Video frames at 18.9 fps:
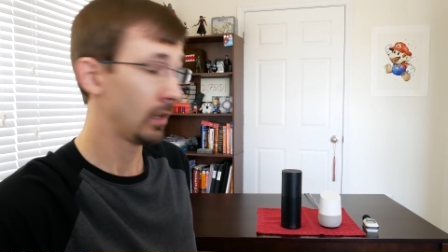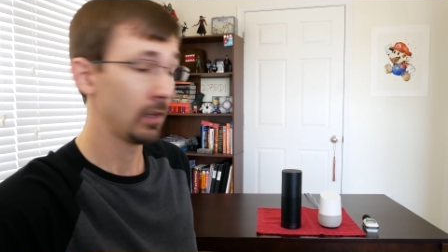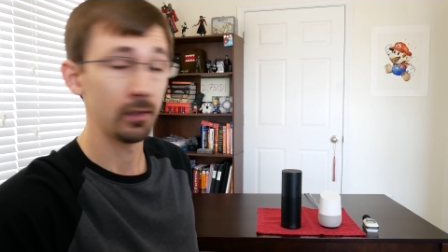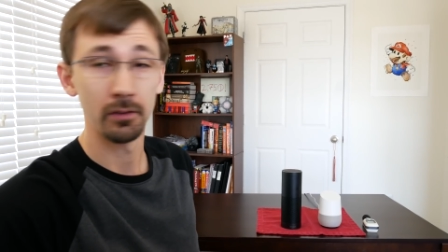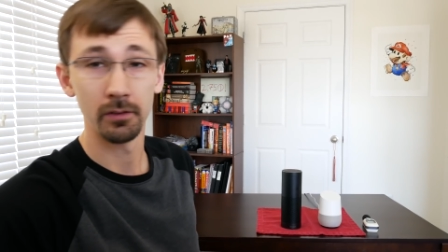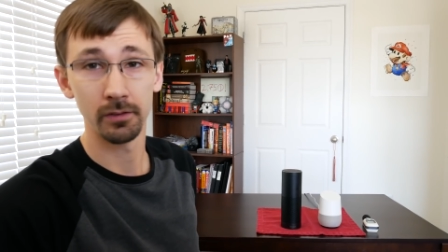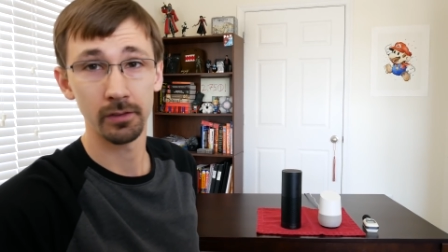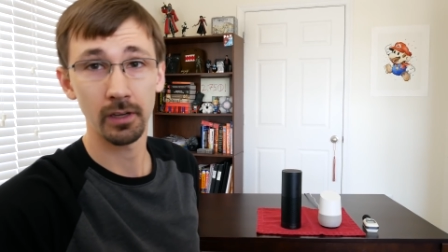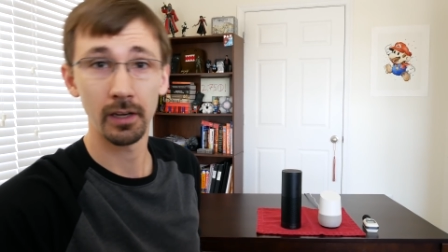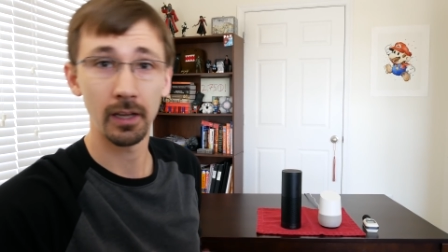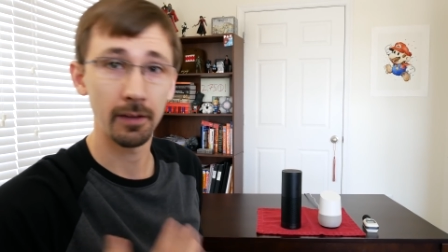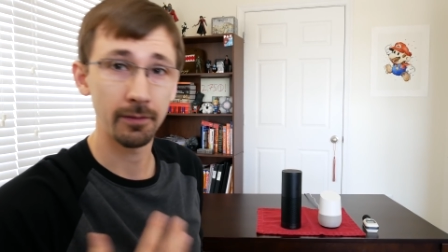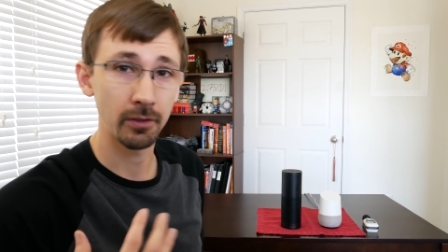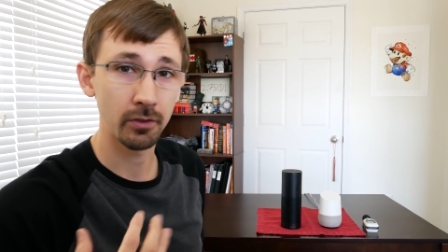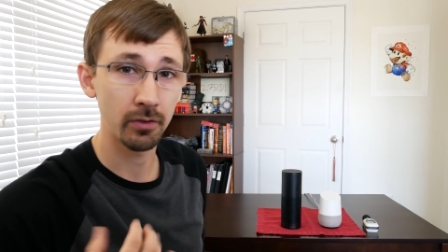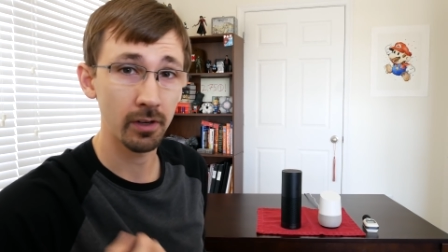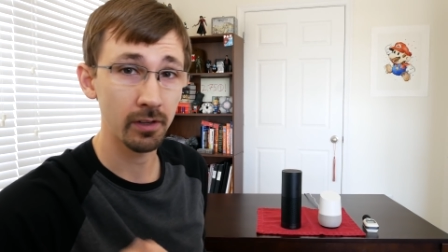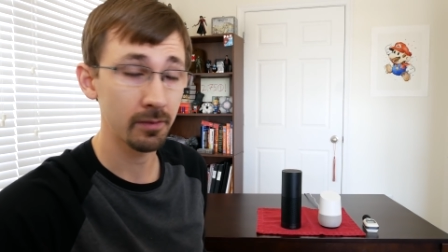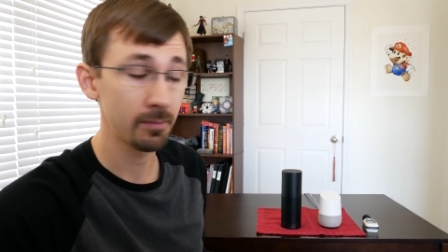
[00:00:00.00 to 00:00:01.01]
You're just gonna have to
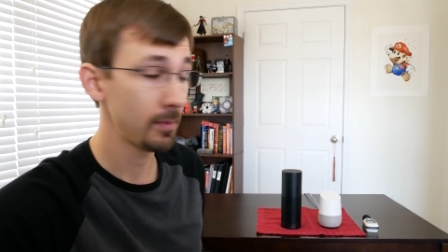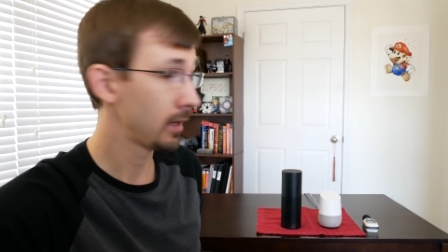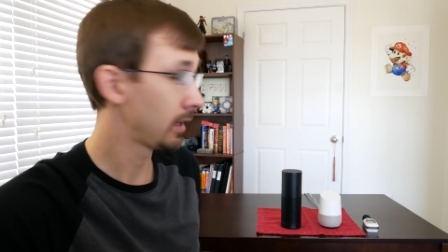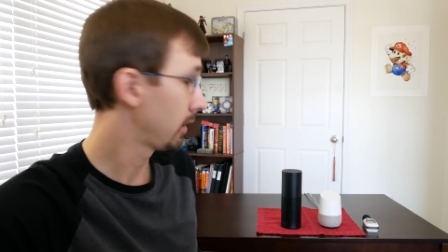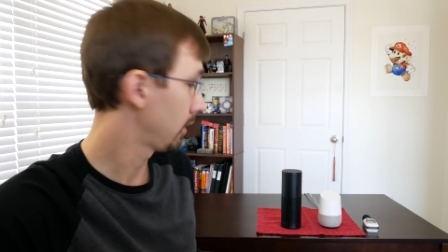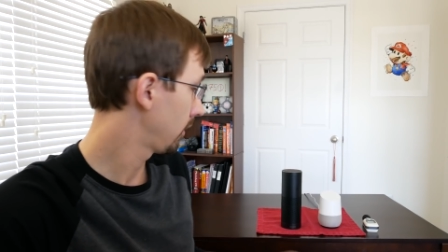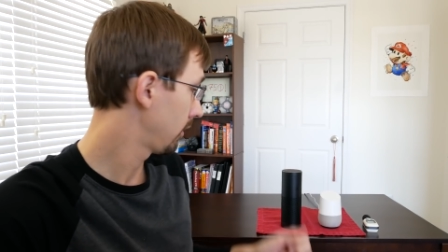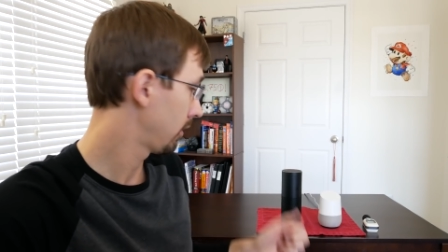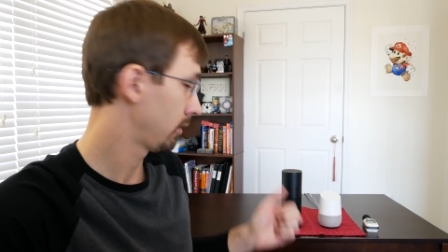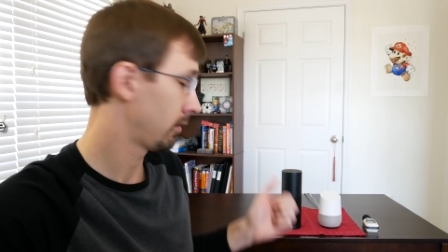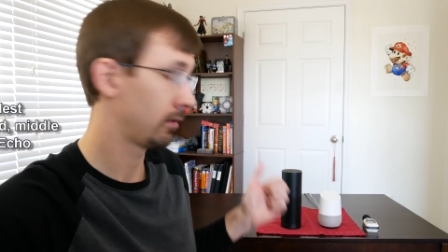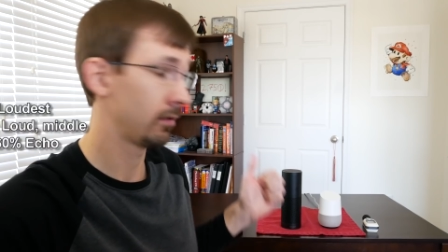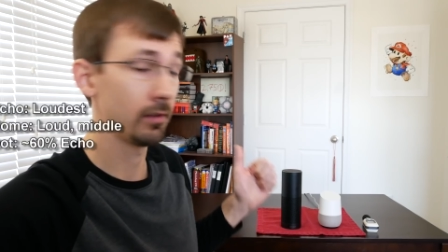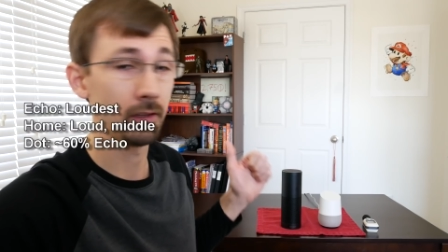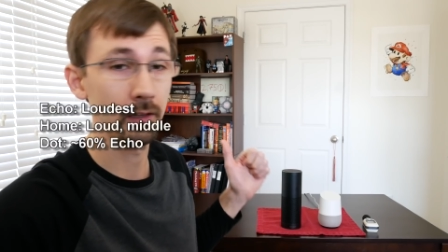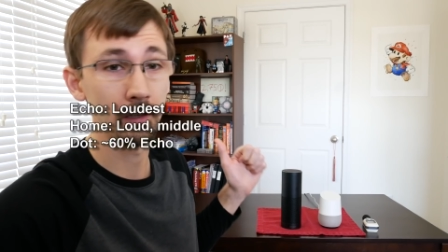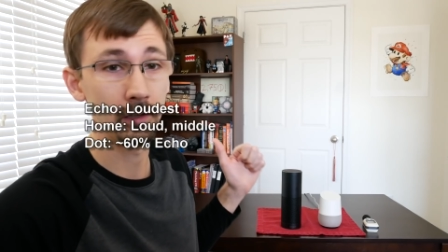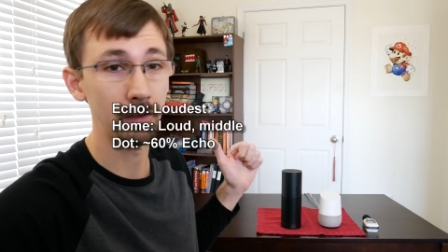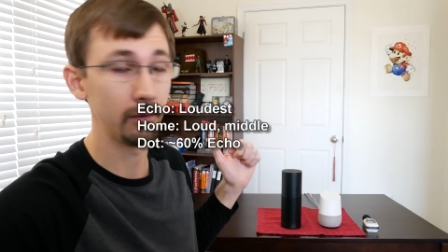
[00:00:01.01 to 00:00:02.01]
trust me.
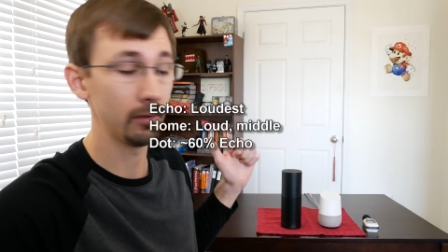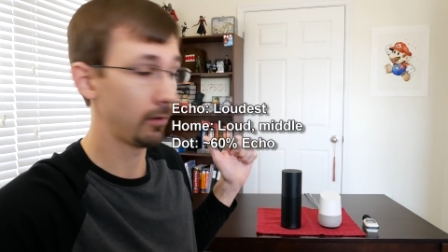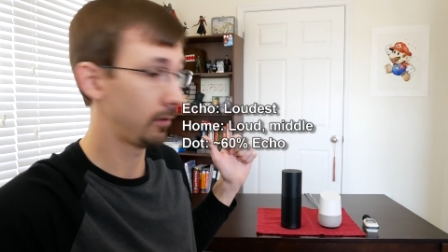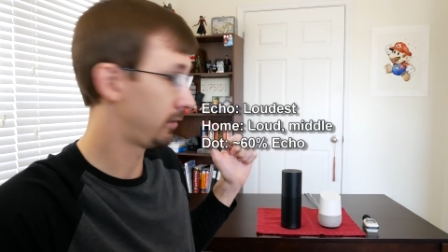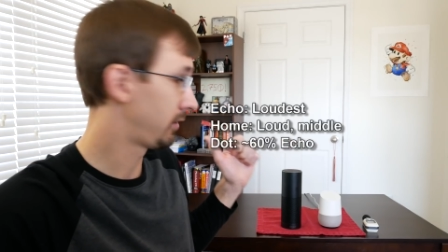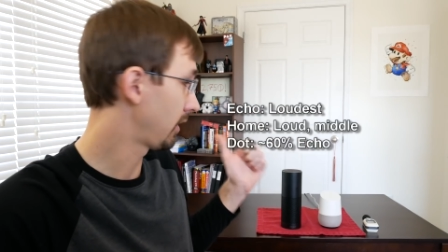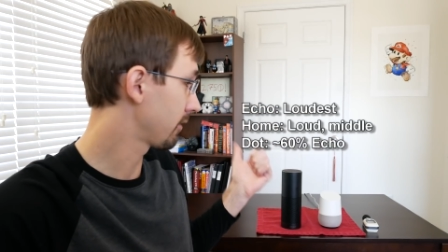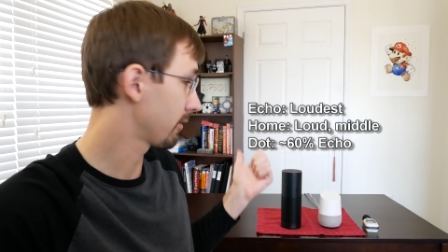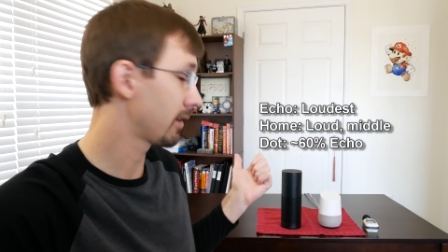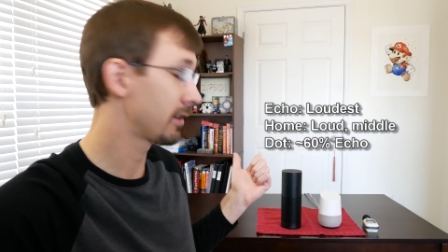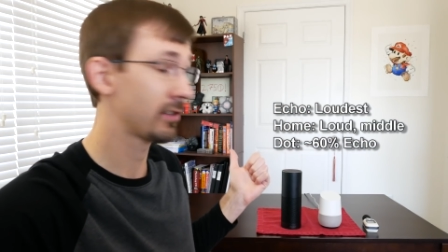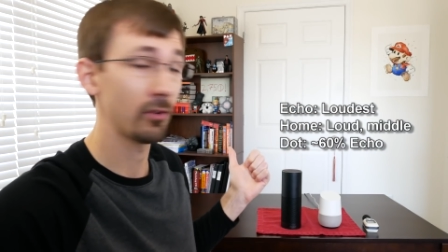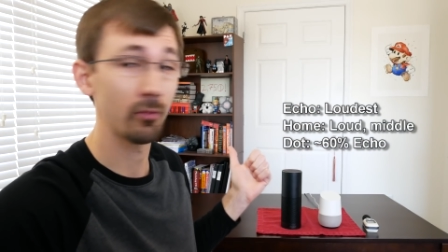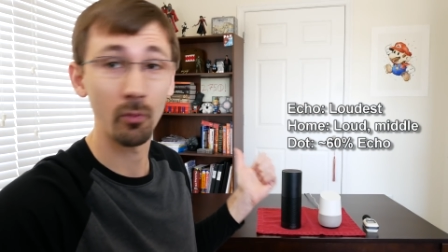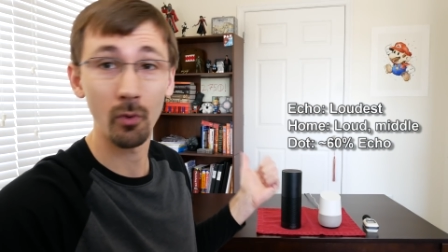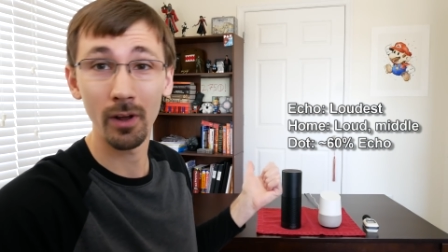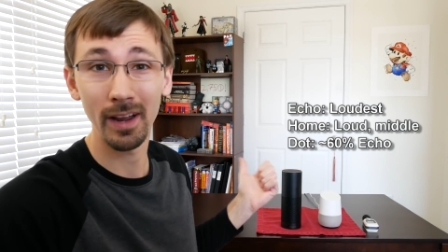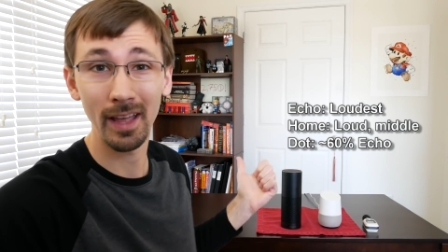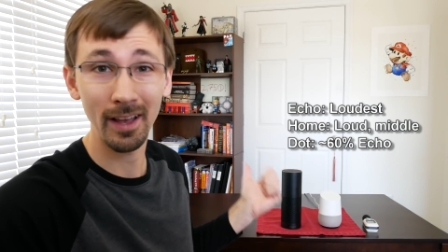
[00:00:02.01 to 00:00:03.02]
The Generation
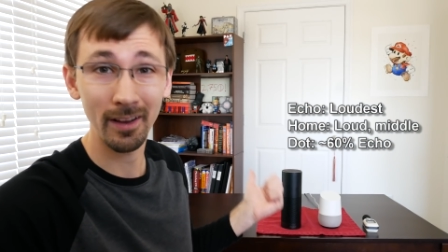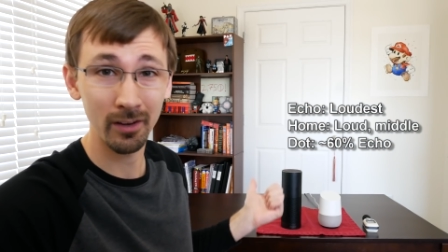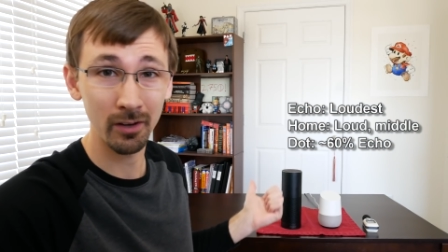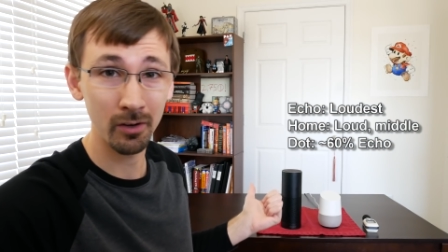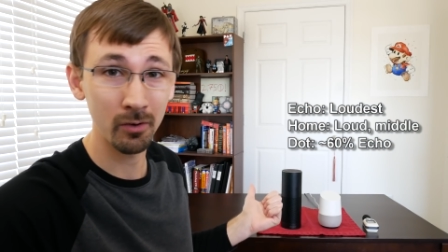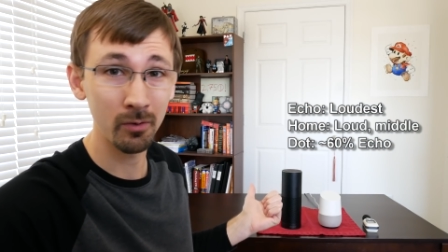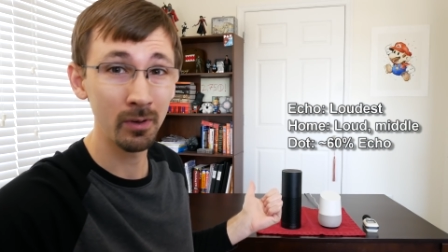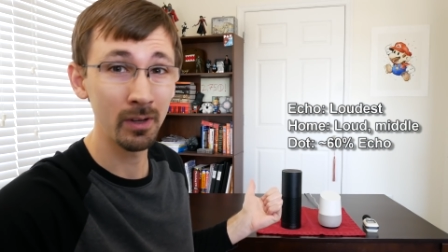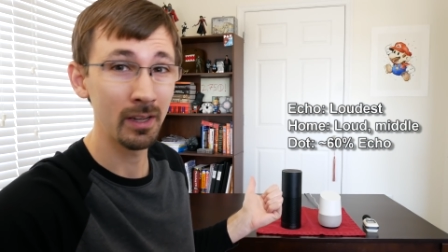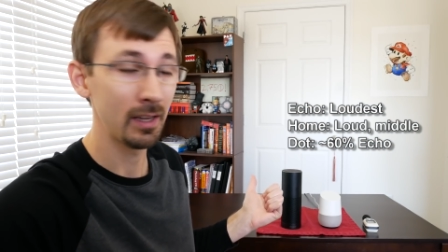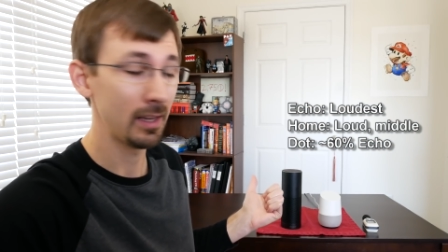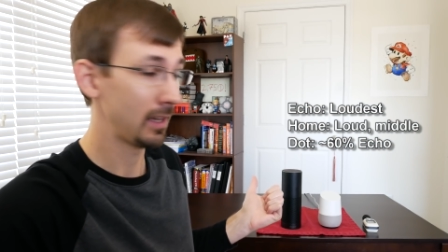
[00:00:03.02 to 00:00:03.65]
1 Echo